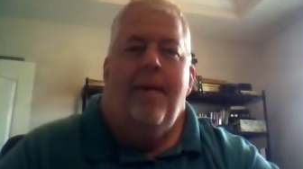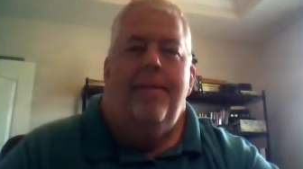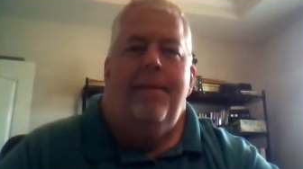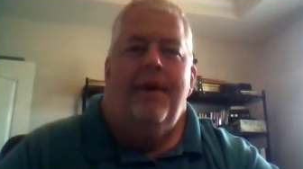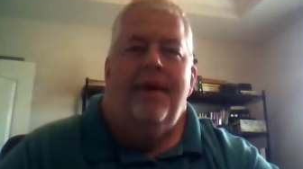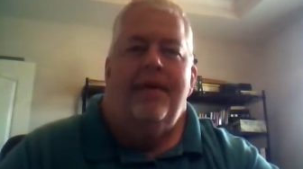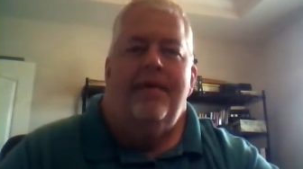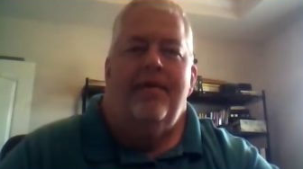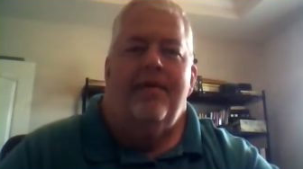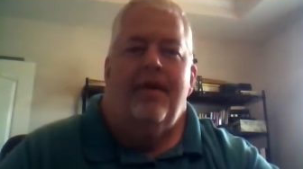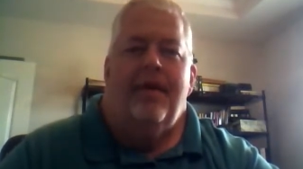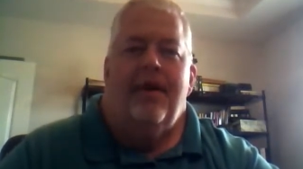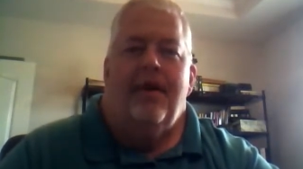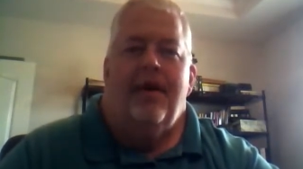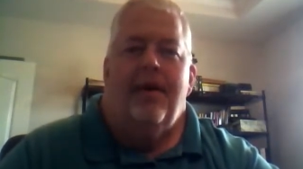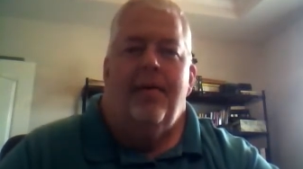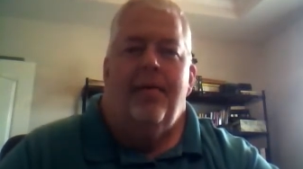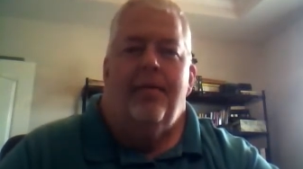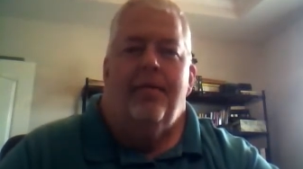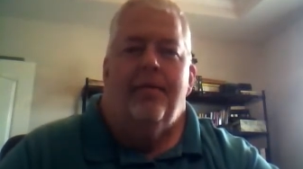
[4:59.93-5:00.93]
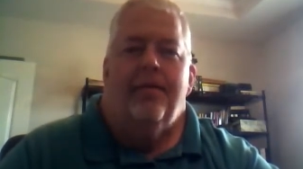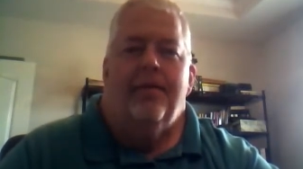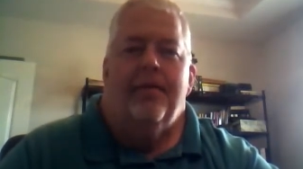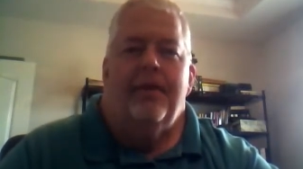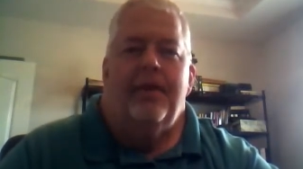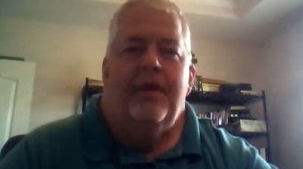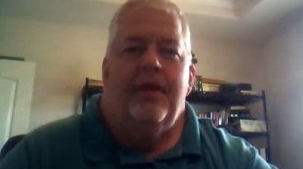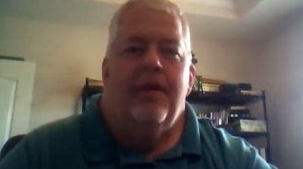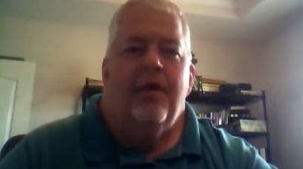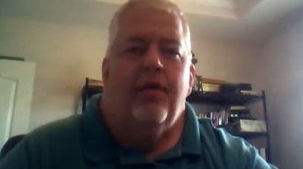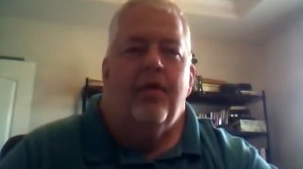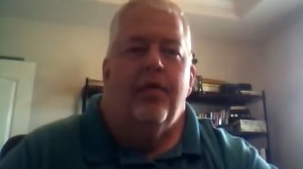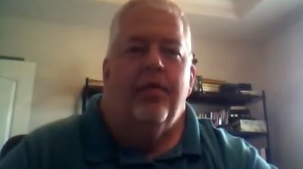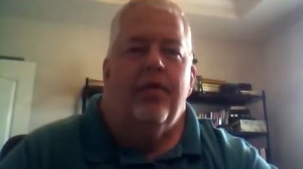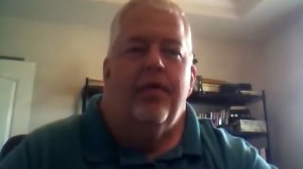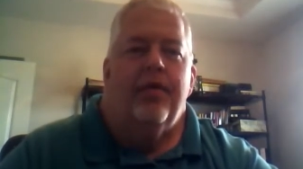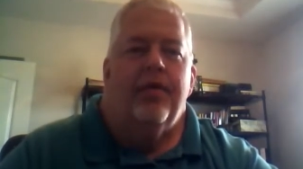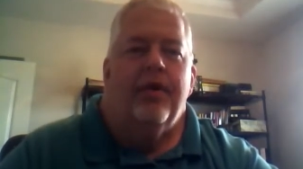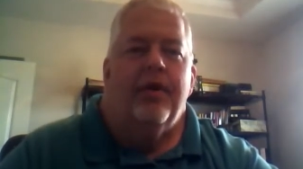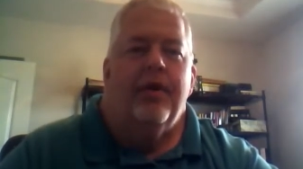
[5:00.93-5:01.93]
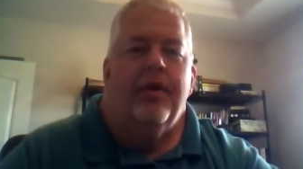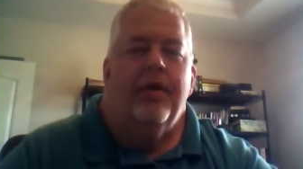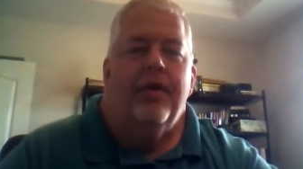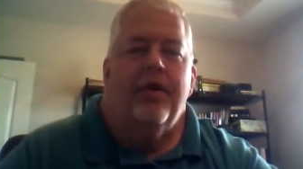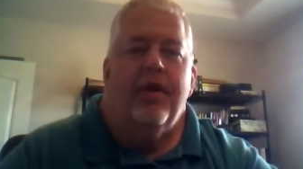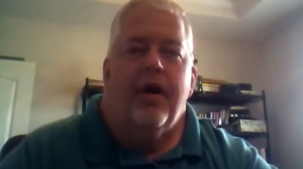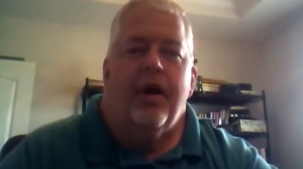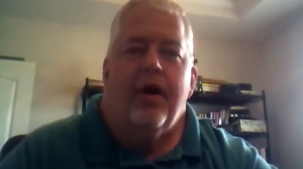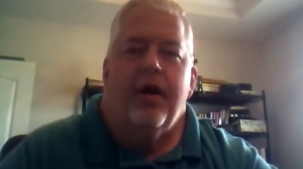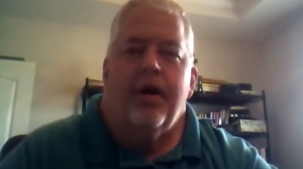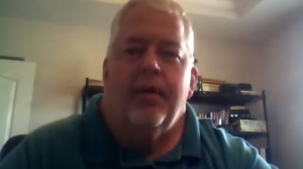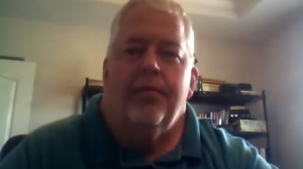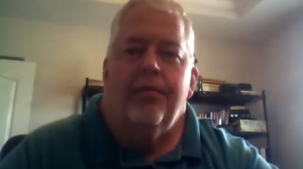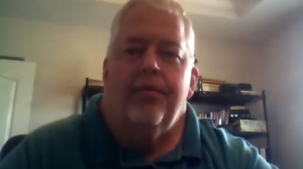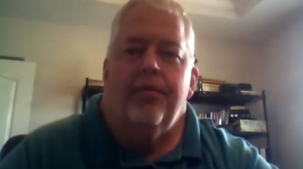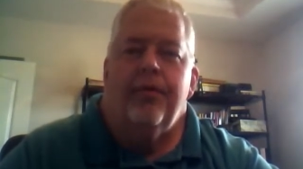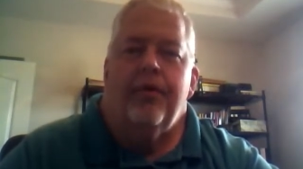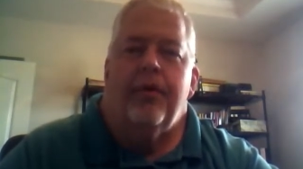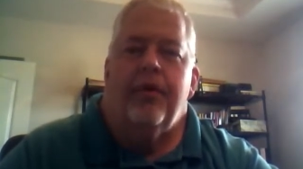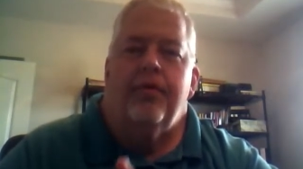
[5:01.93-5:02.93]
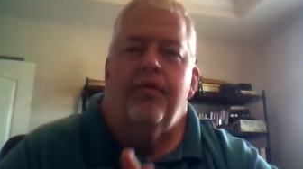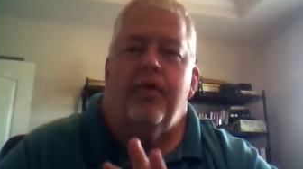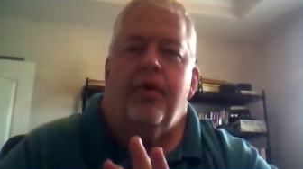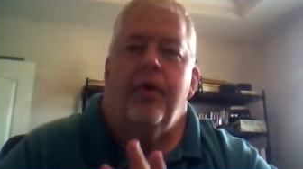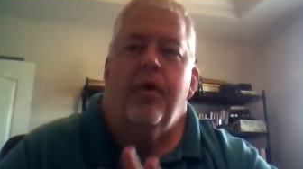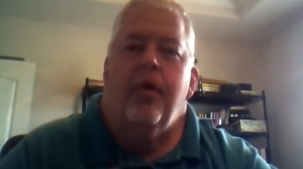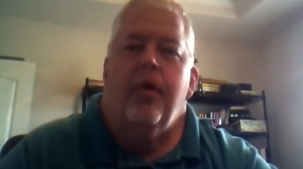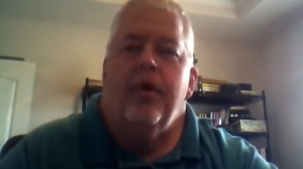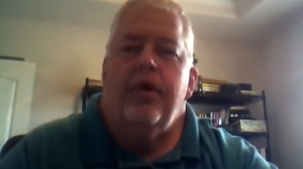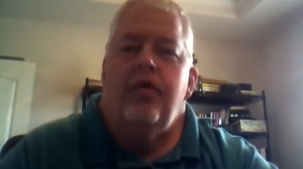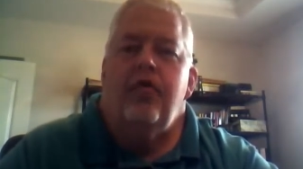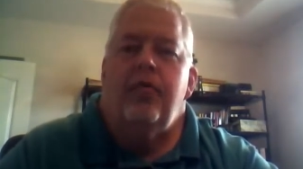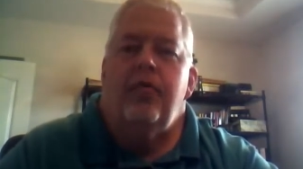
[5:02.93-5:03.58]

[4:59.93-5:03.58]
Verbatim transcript: but um, you know the comfort of the Holy